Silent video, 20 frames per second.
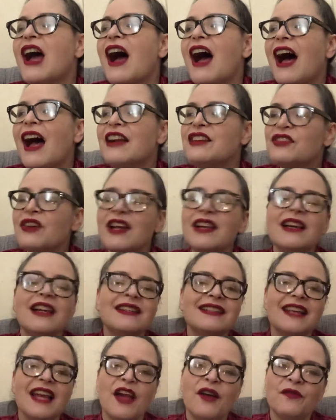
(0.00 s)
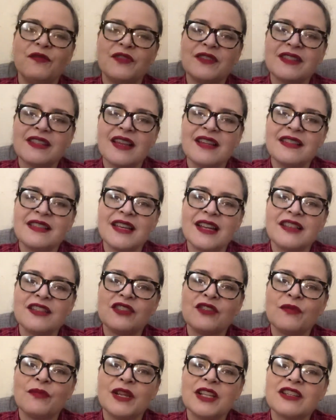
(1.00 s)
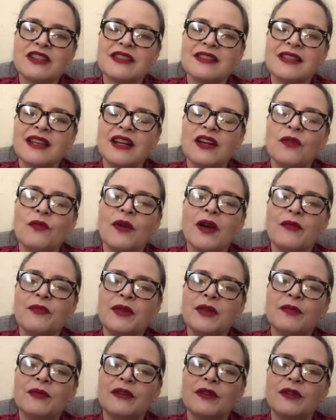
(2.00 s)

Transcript: I try not to emphasize that so much because I don't want people